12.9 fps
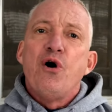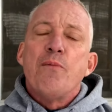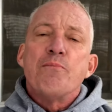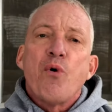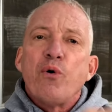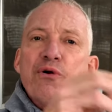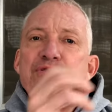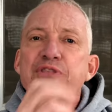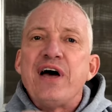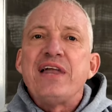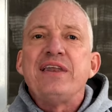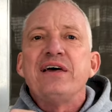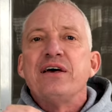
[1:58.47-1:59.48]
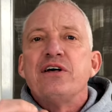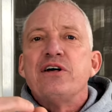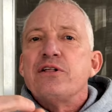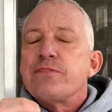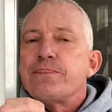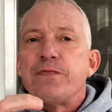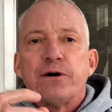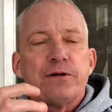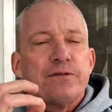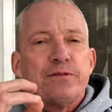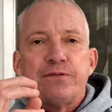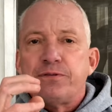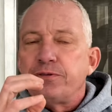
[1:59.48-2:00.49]
more than the
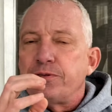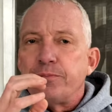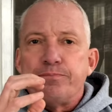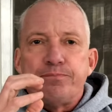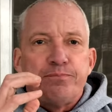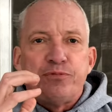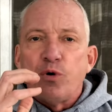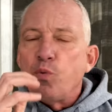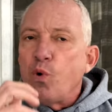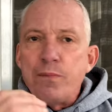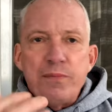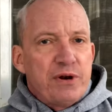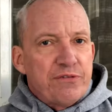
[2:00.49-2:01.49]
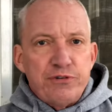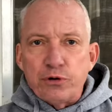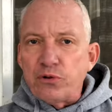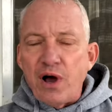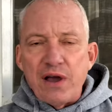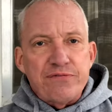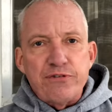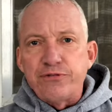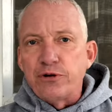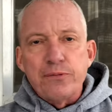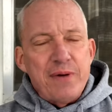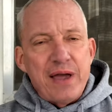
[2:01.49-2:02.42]
woman of your life, if you're a